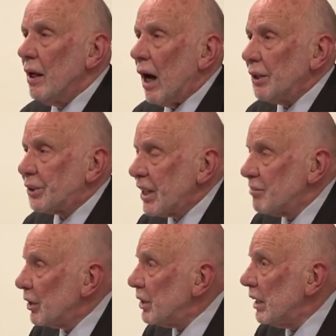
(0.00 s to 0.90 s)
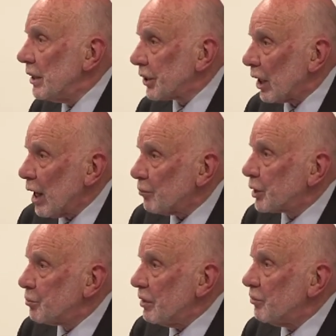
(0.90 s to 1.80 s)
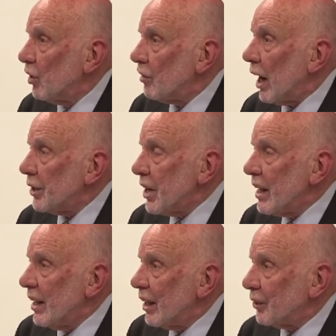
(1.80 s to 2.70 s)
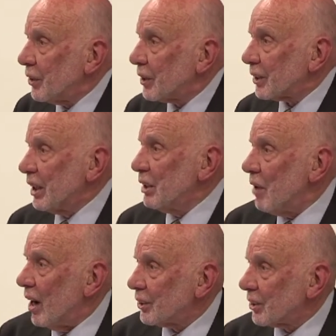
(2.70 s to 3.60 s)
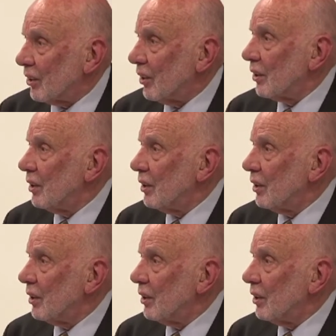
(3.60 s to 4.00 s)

and 7 years elapsed before I dared to sing my song.